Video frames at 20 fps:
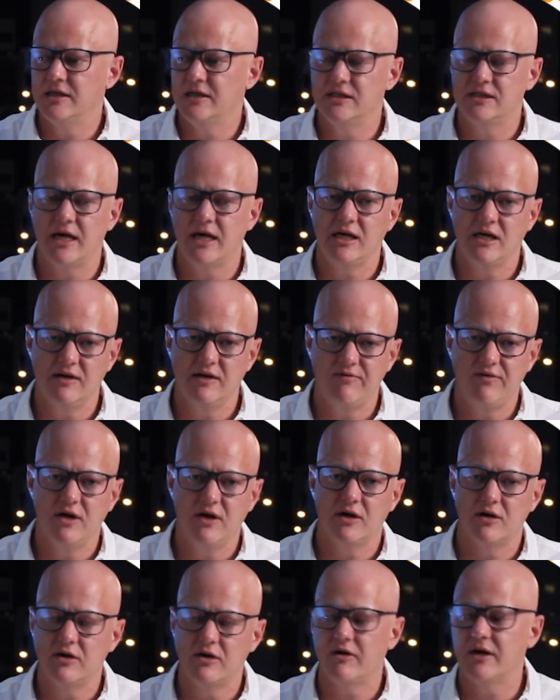this is how you
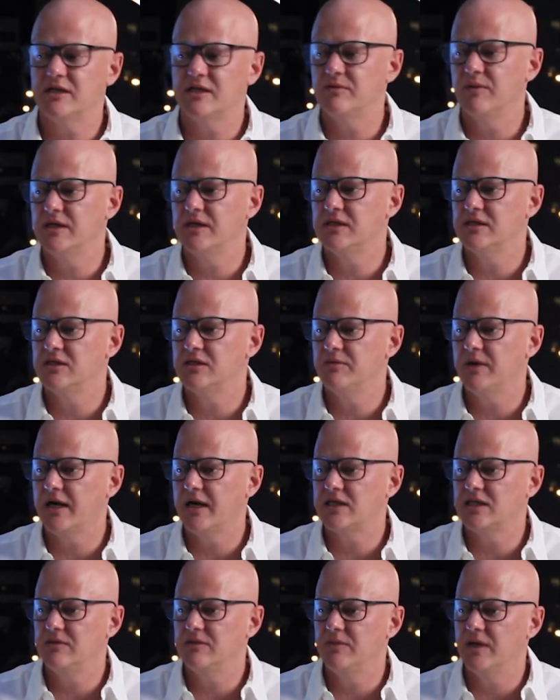configure your SMSs to
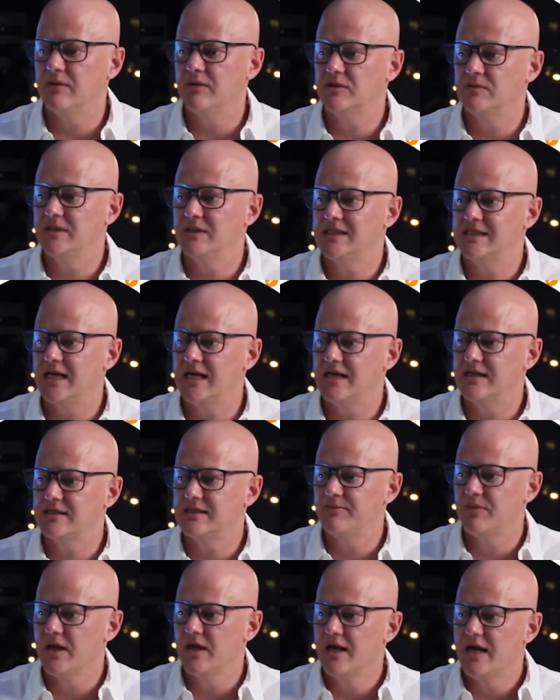actually be able to be sent,